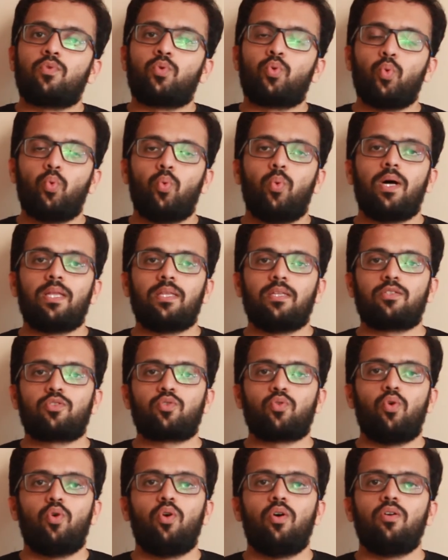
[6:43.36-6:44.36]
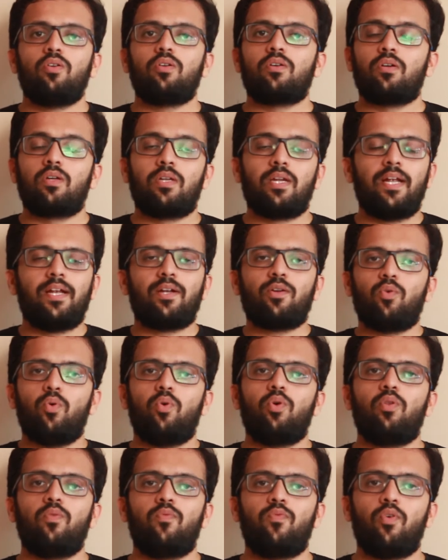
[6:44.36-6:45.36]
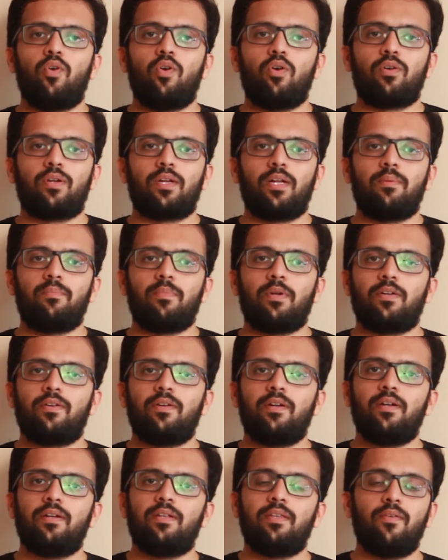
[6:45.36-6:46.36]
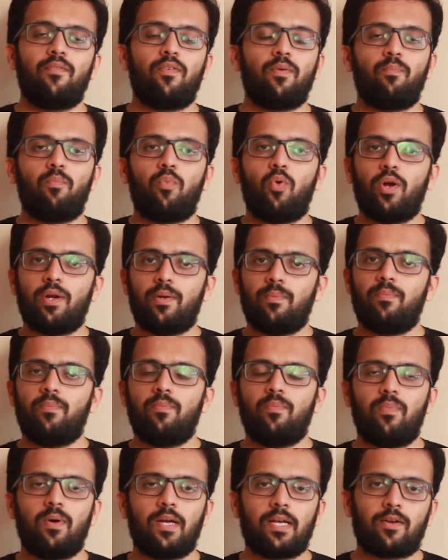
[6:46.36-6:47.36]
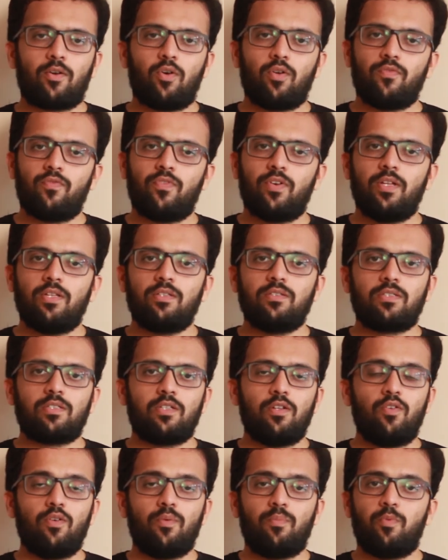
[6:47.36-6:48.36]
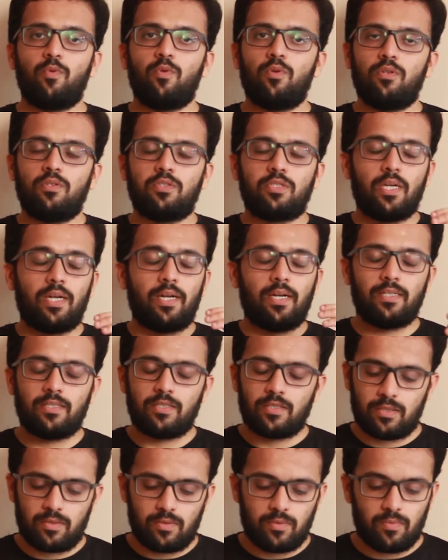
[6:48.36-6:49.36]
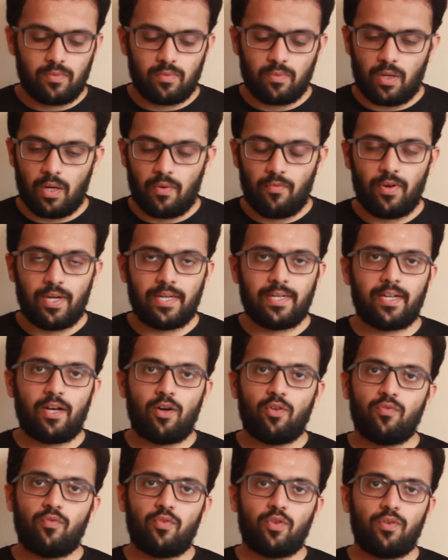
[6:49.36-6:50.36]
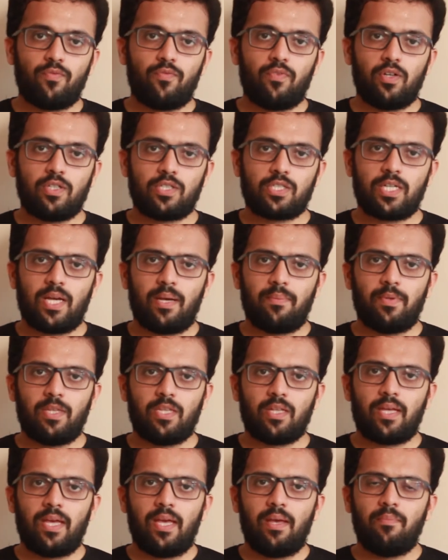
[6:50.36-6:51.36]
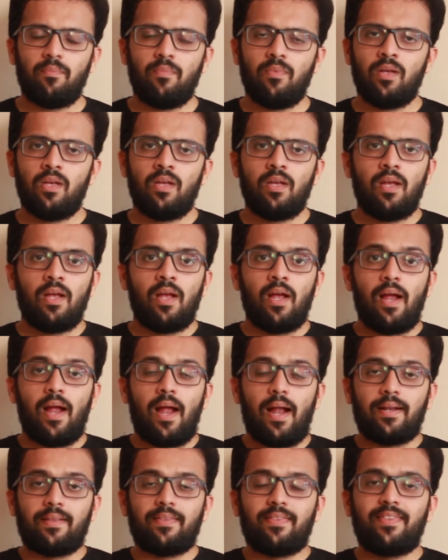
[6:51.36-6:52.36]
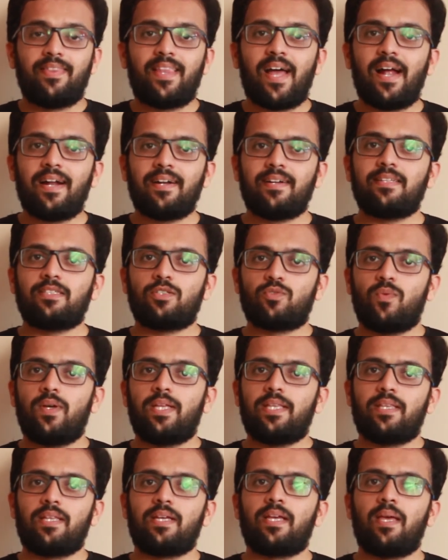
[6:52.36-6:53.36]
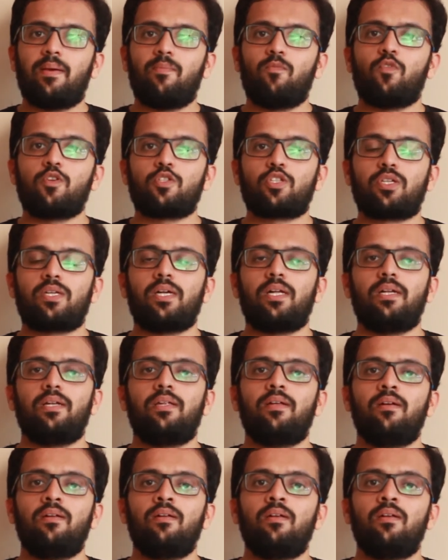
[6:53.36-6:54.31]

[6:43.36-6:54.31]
2-1 the score. Great goal for Real Madrid. They were buoyed by confidence. Liverpool's heads went down for the first time in the game, and that is when the game was killed.